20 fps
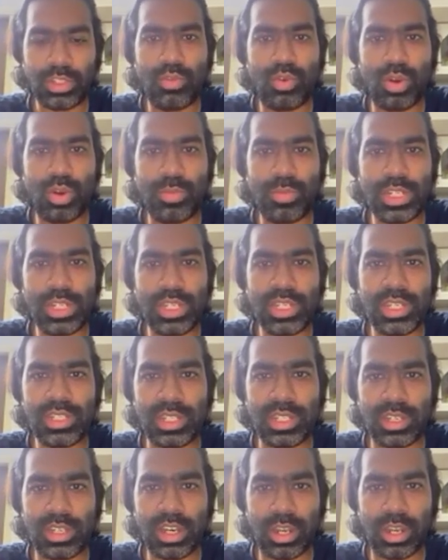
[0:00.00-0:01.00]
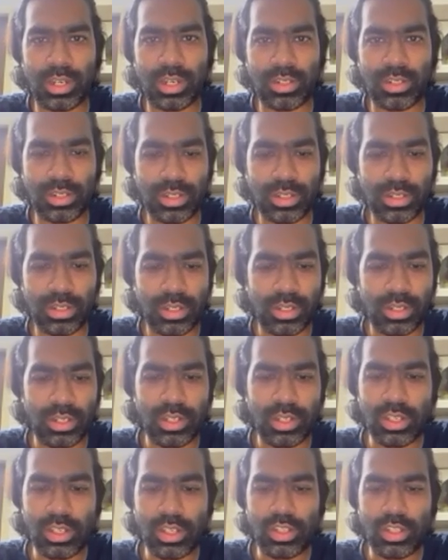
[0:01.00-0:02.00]
Vomiting is incorrect.
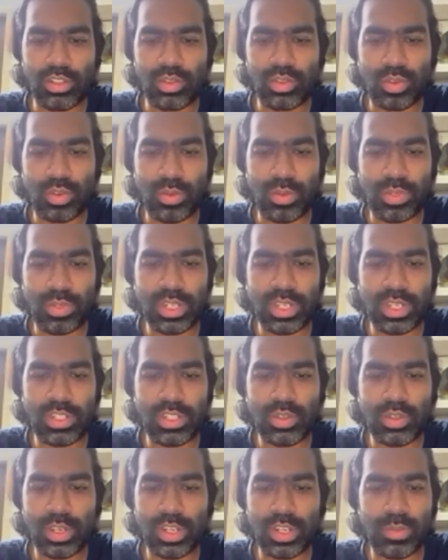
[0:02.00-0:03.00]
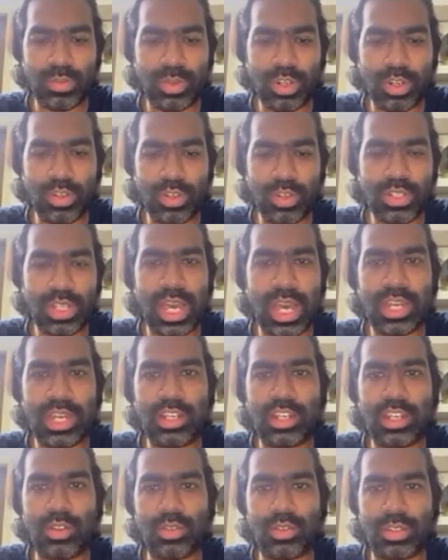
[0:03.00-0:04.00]
So vomiting is going to produce
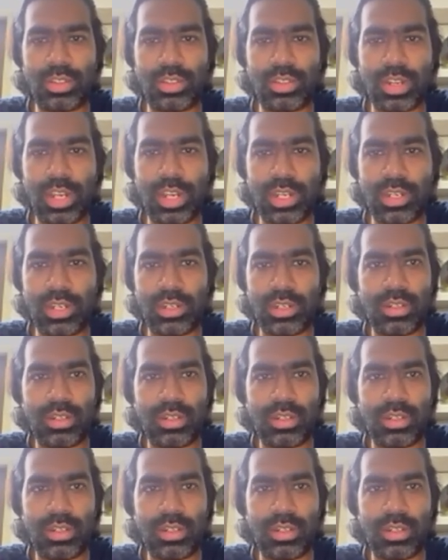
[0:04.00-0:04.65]
alkalosis, right?